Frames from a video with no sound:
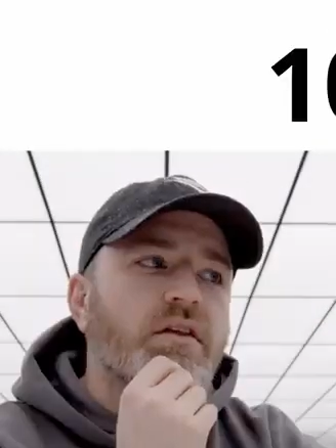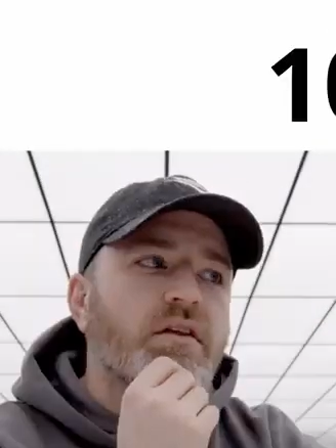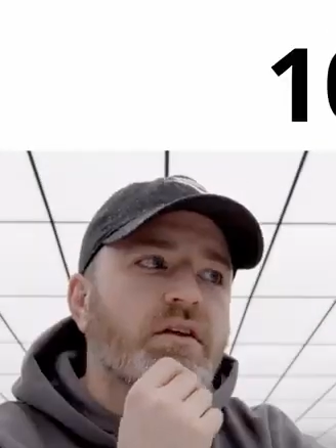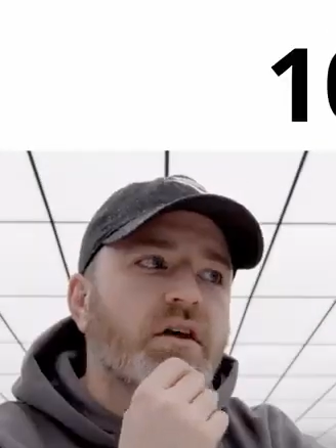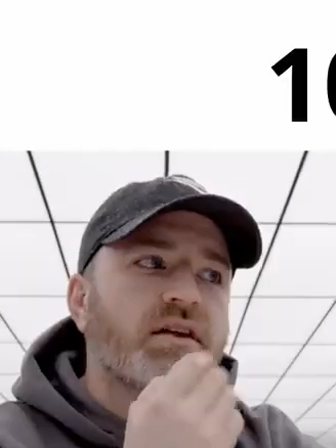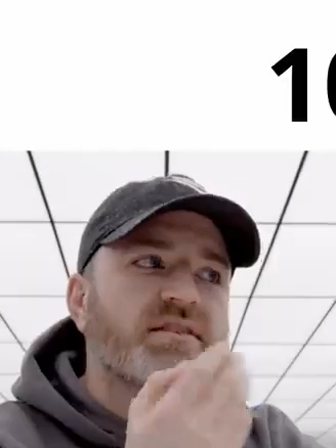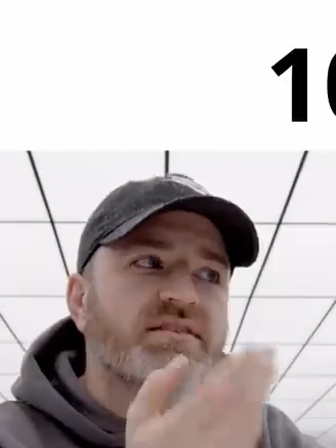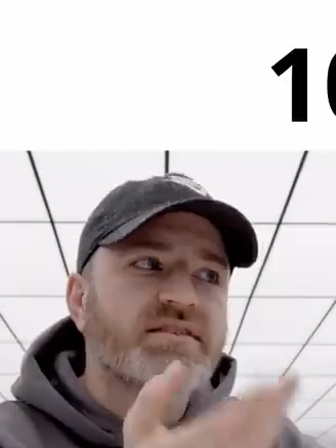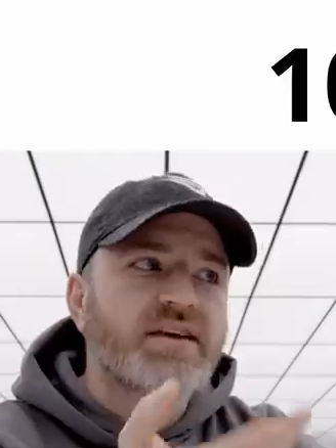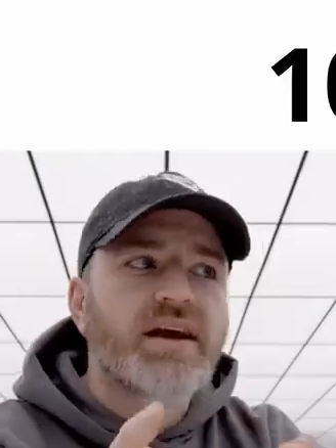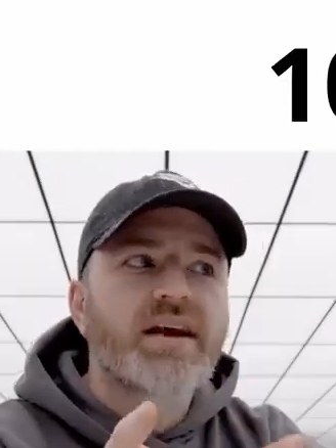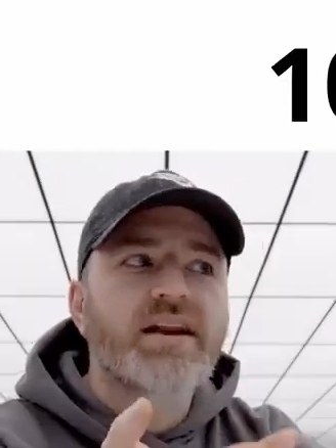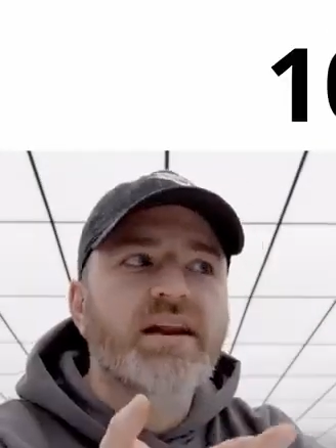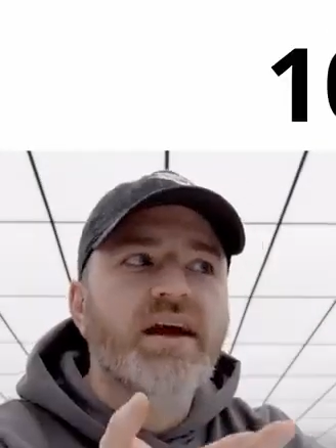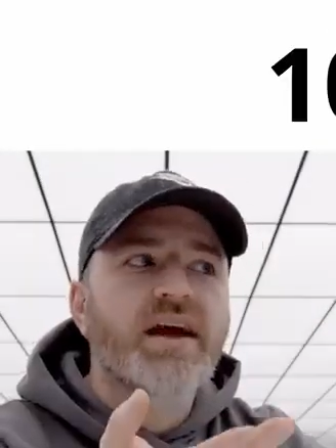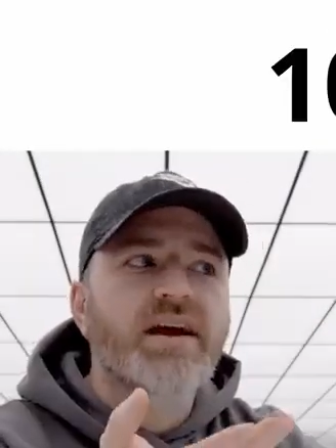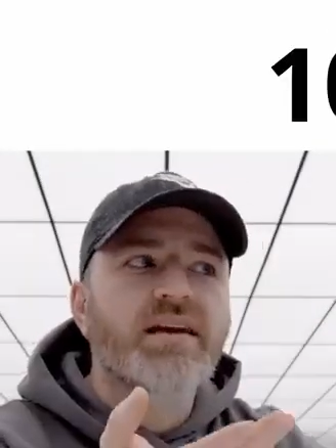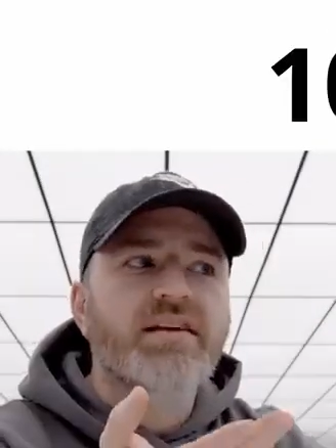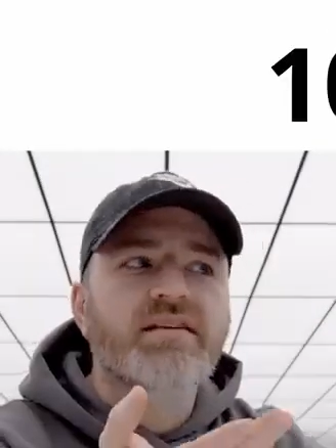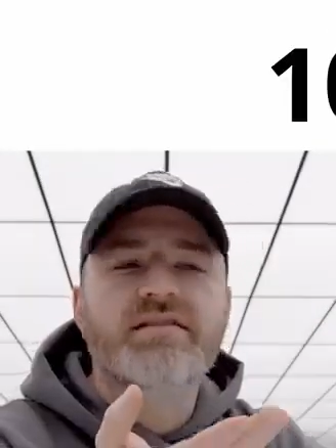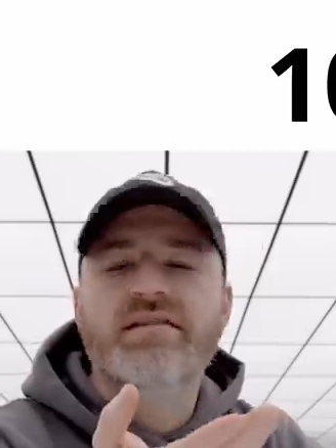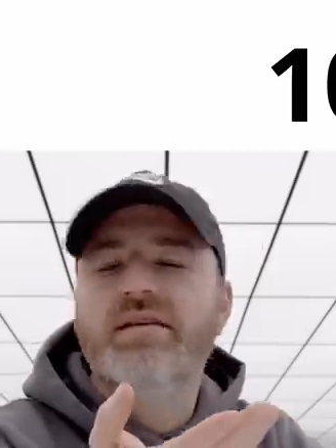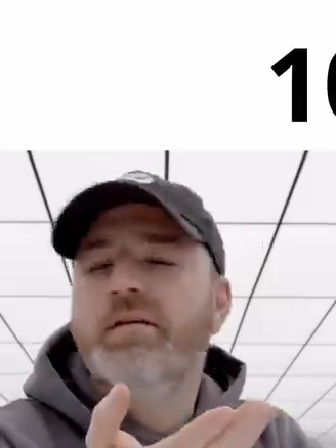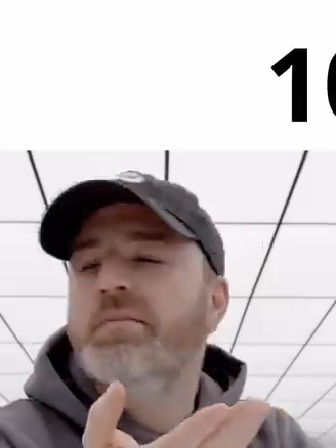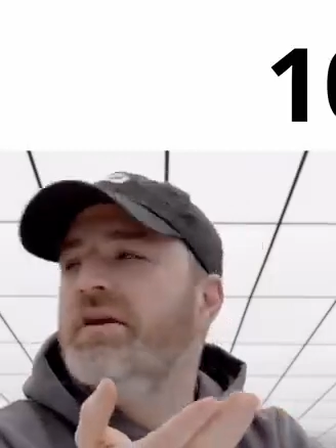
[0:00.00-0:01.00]
A
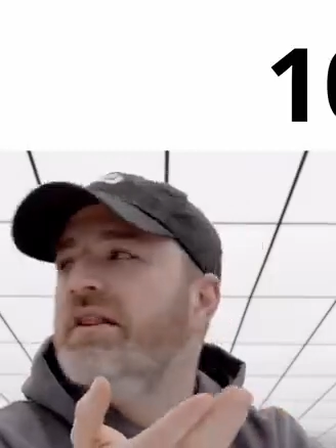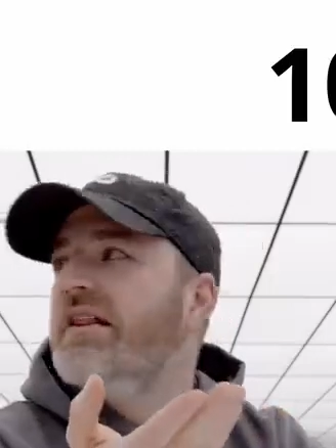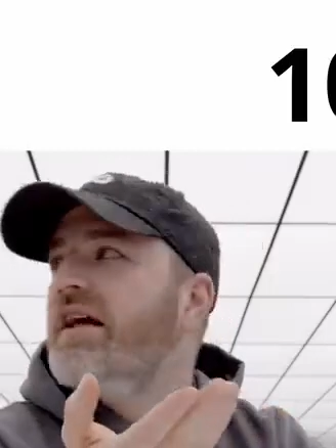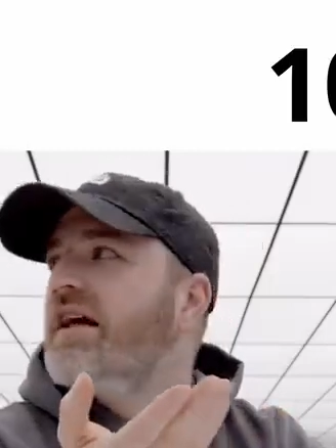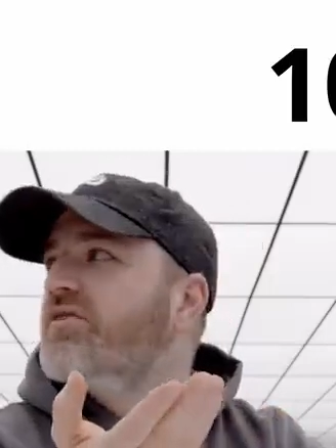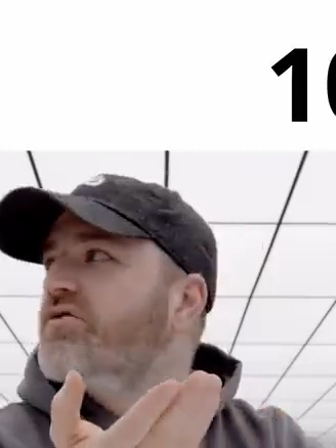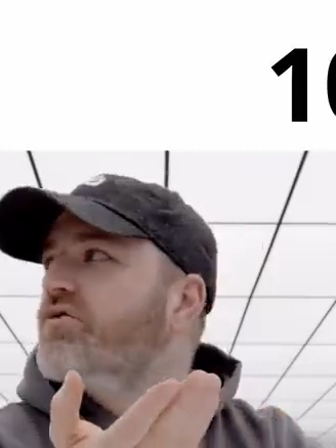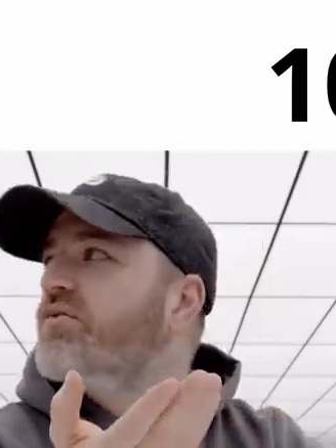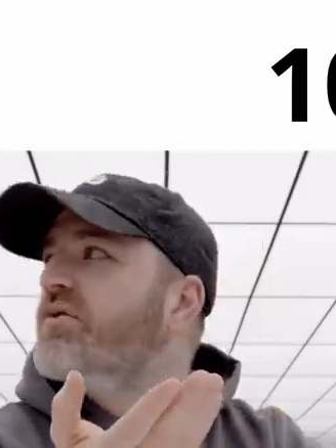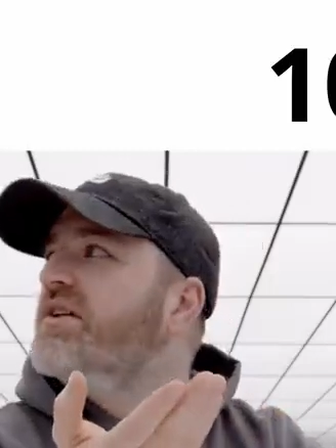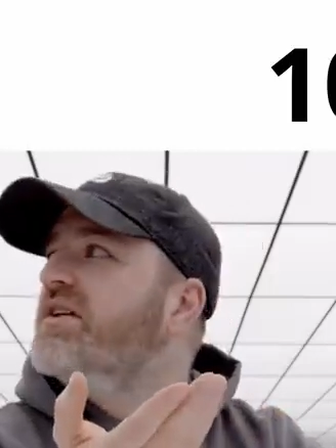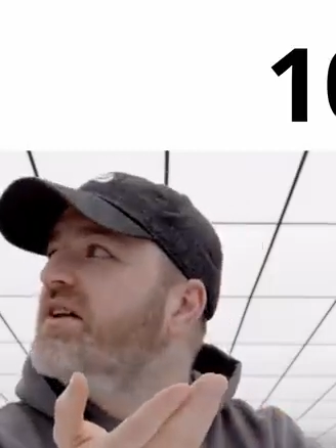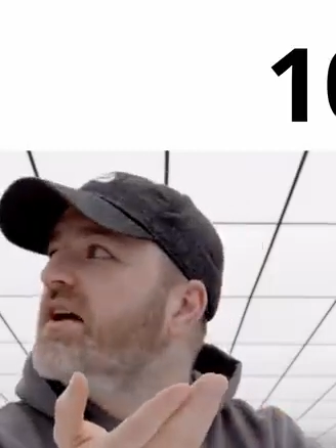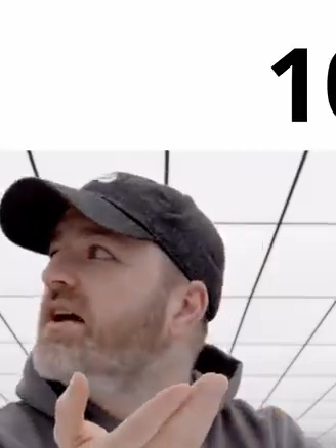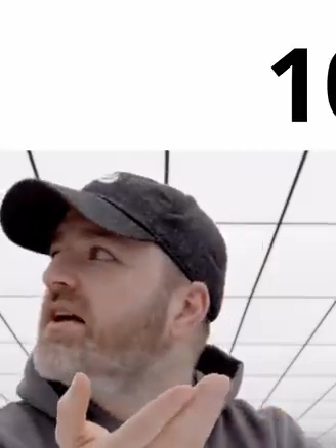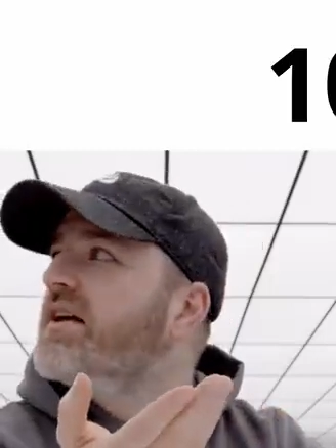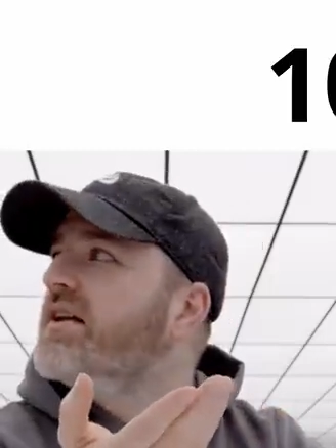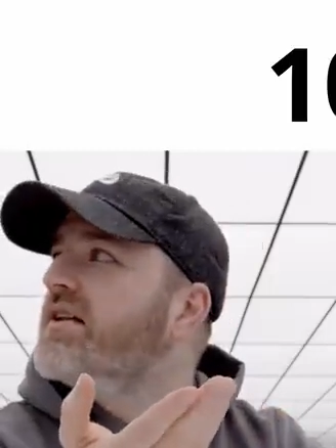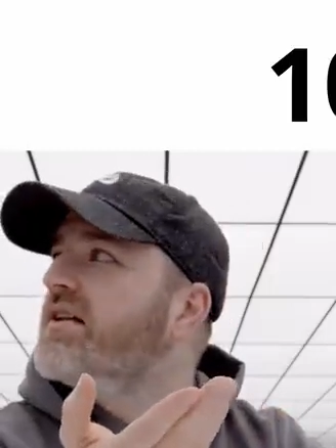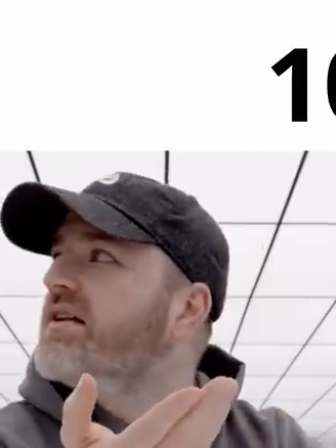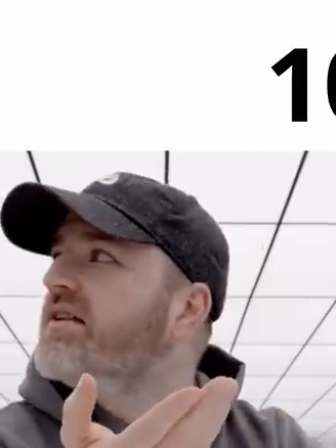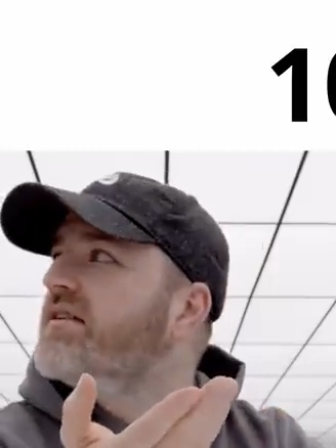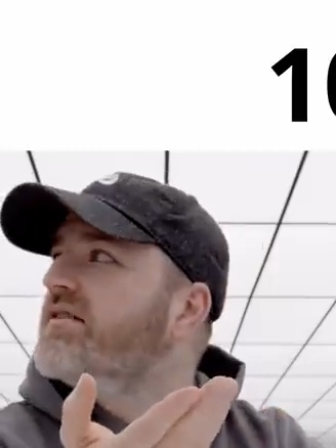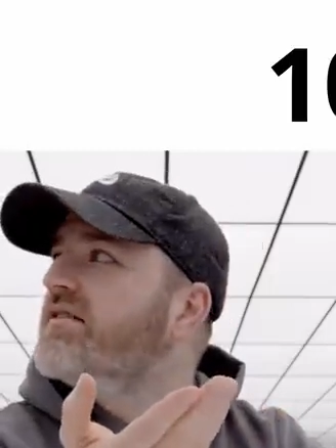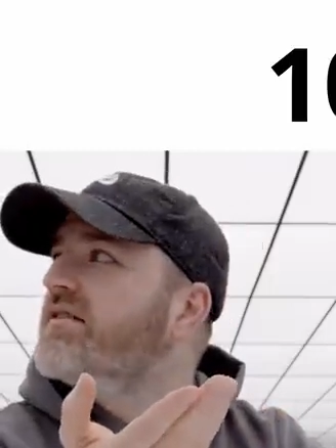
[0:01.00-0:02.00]
10X, I mean, that's
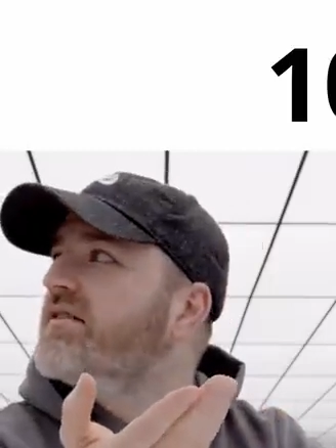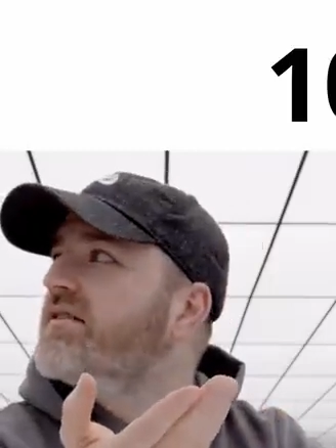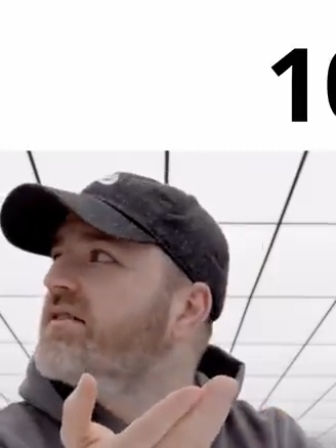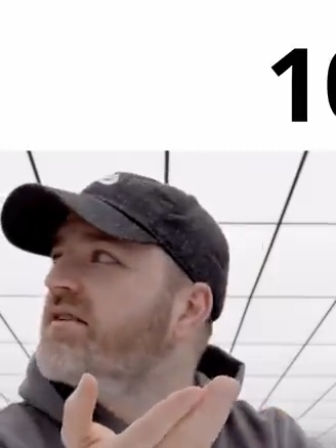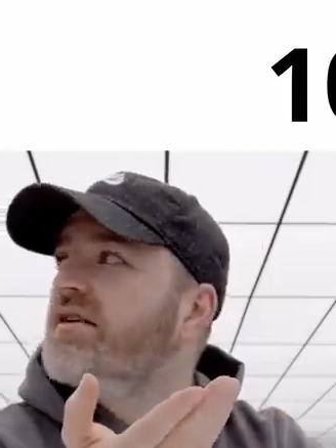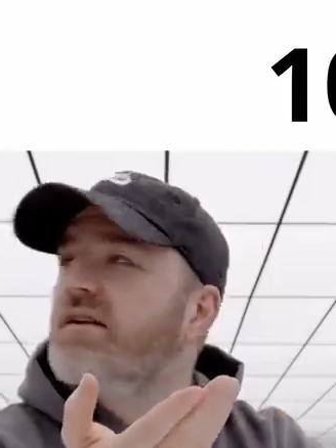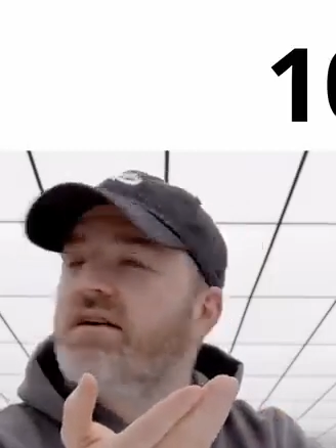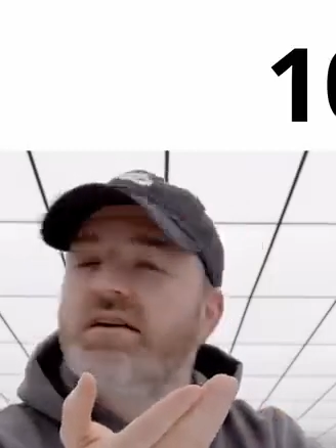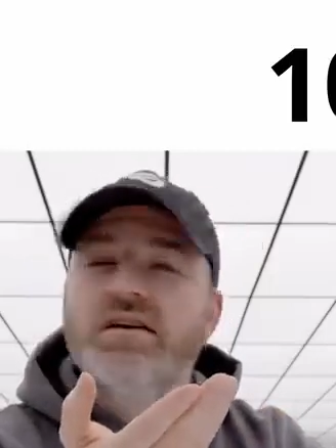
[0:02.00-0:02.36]
ridiculous.